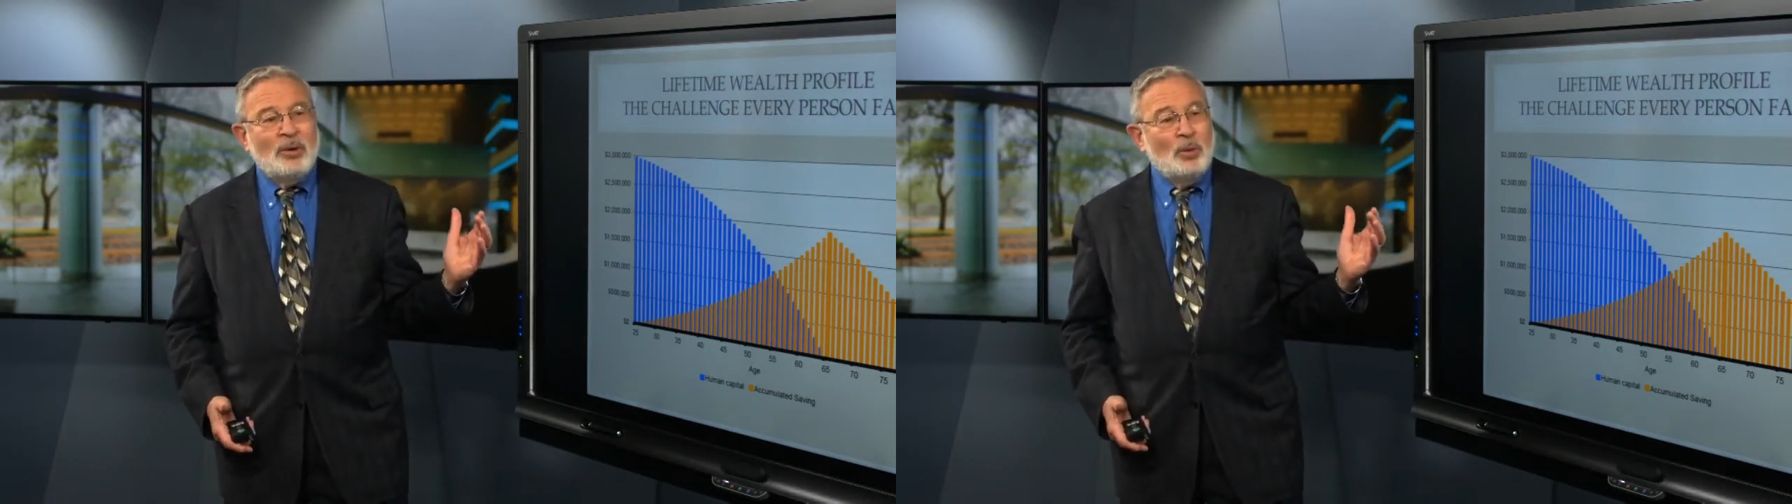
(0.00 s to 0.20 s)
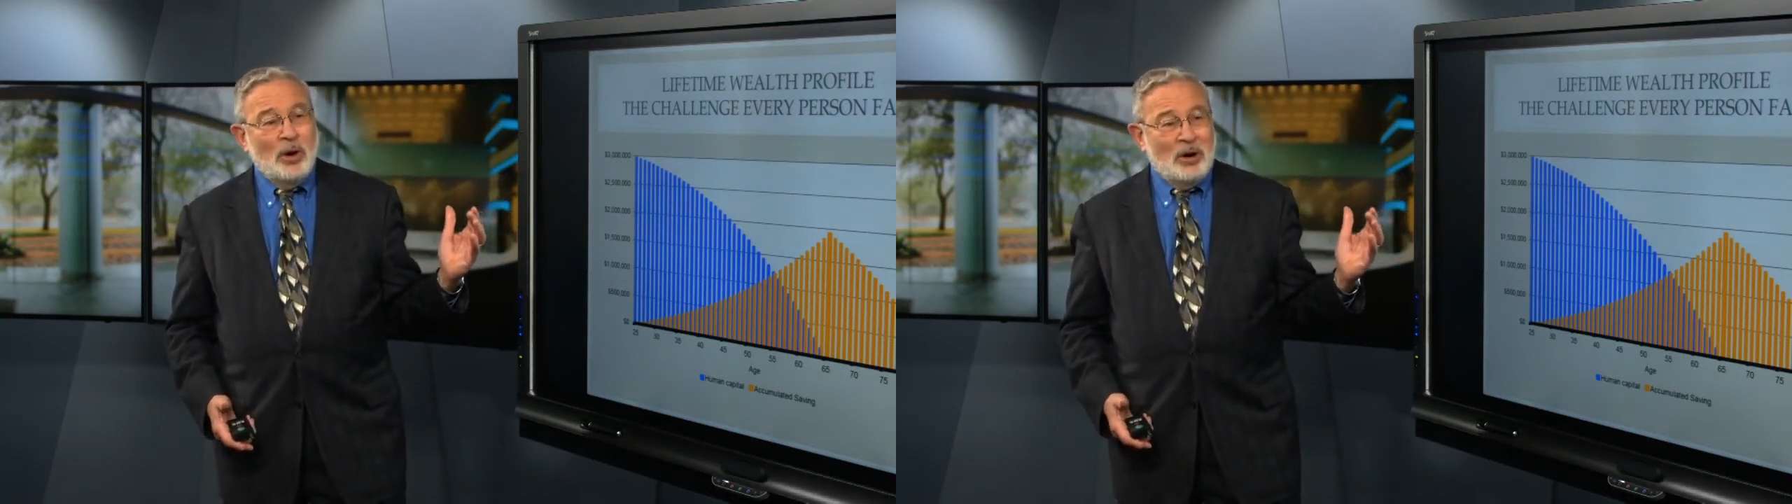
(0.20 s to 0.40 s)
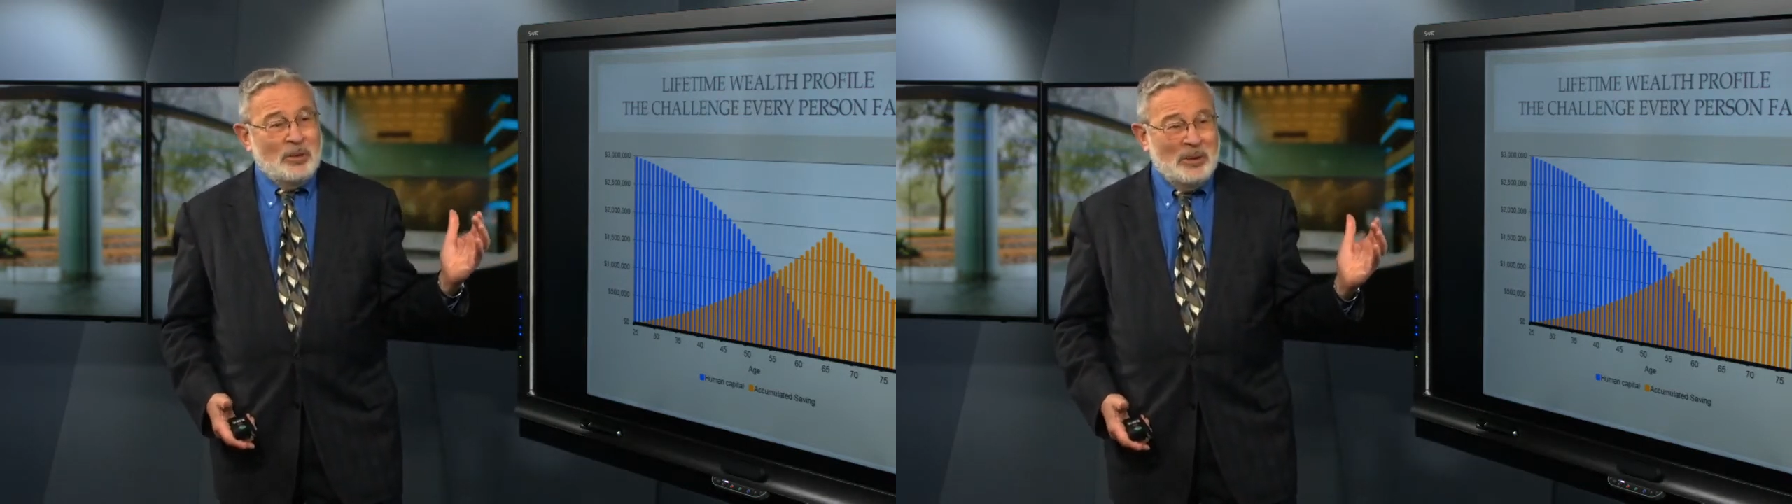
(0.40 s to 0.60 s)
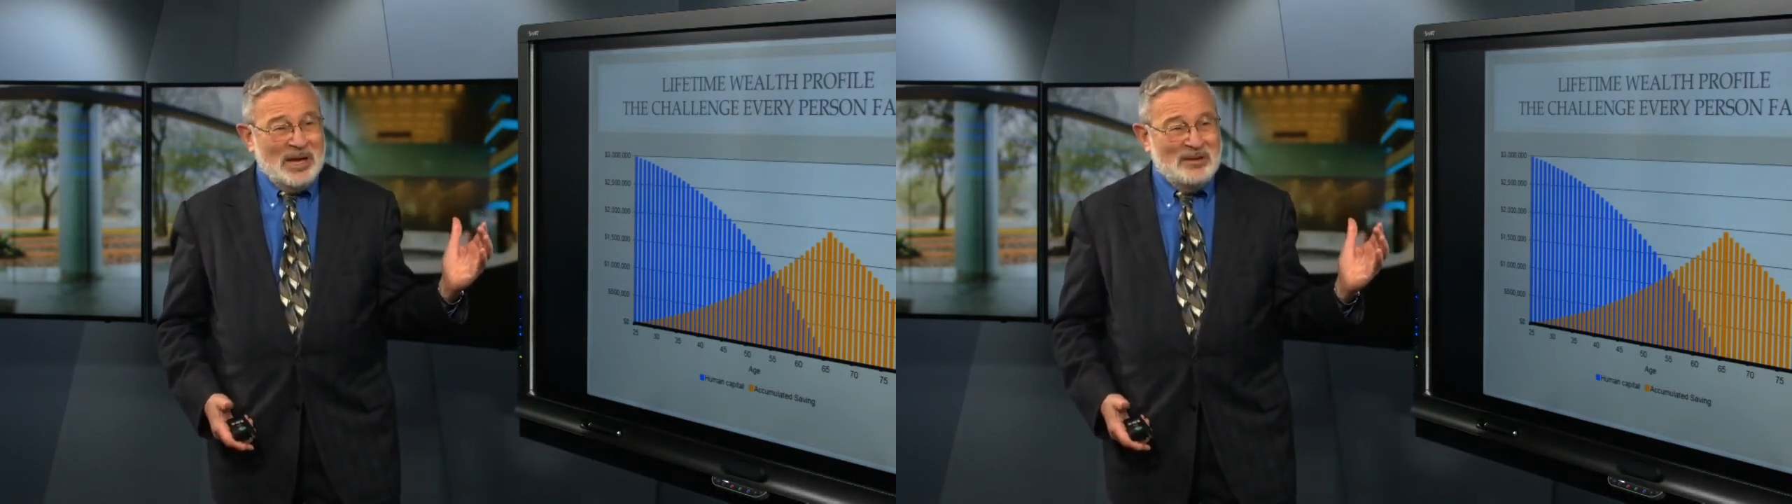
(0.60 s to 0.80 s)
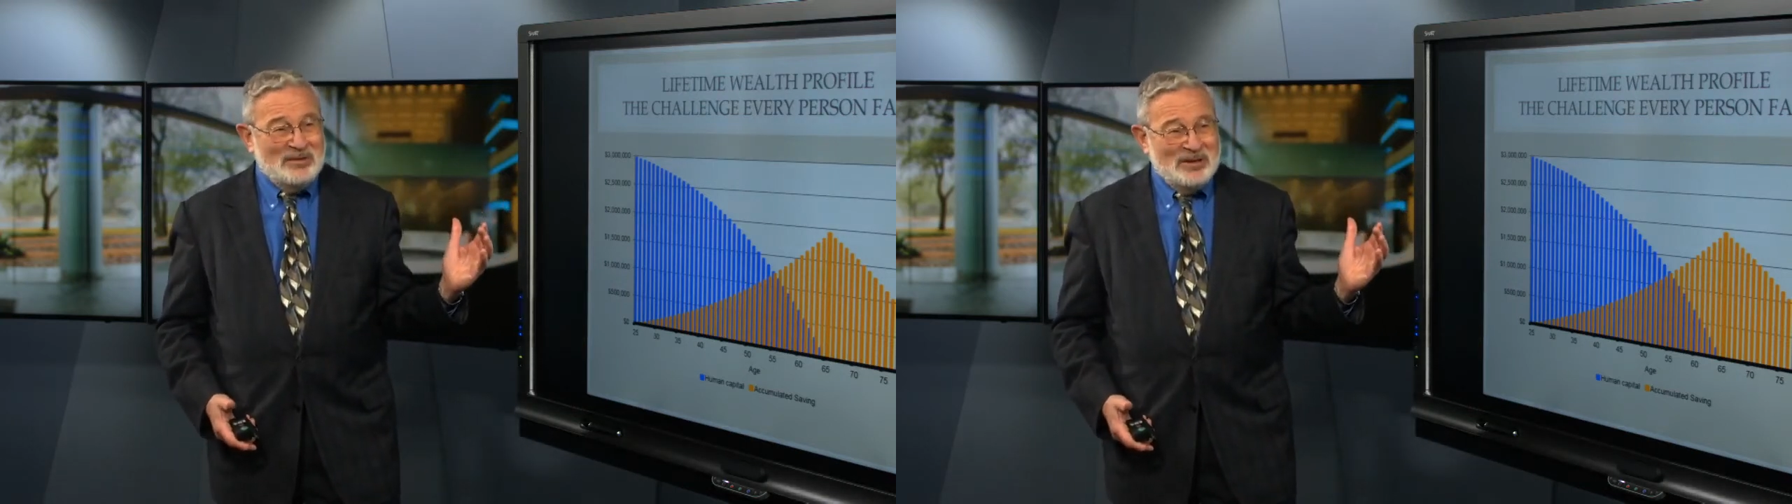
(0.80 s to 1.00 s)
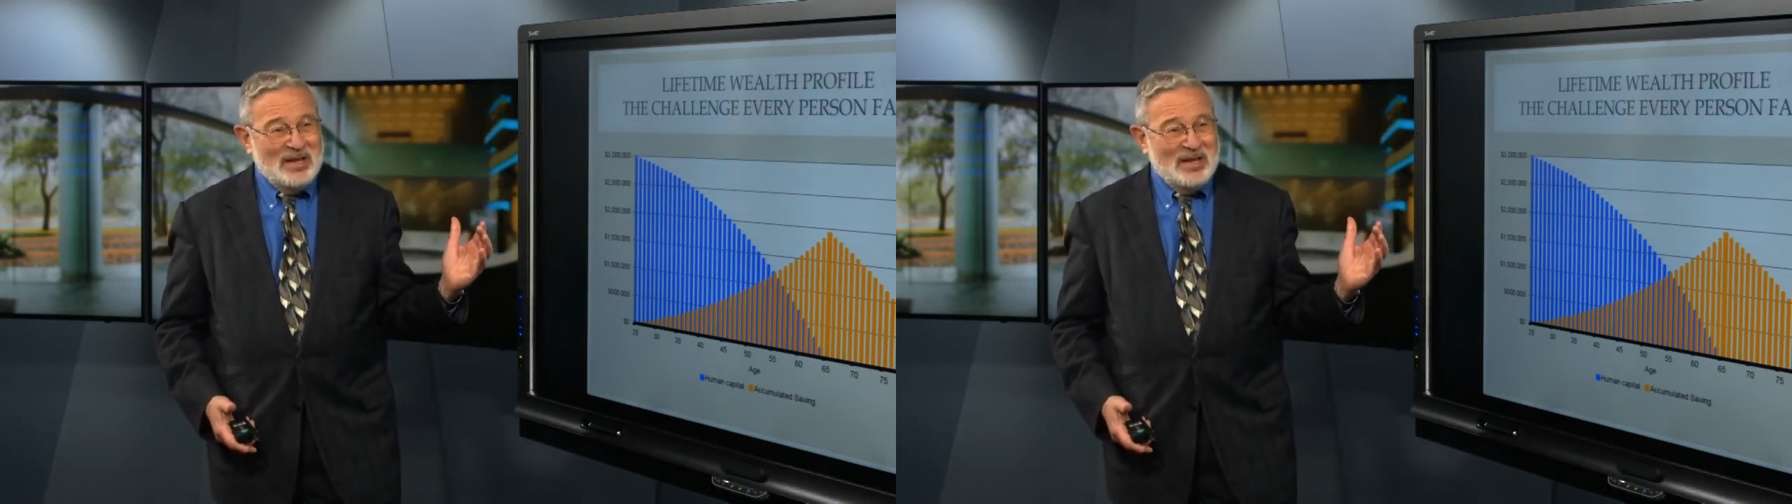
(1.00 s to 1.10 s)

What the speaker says: work weeks,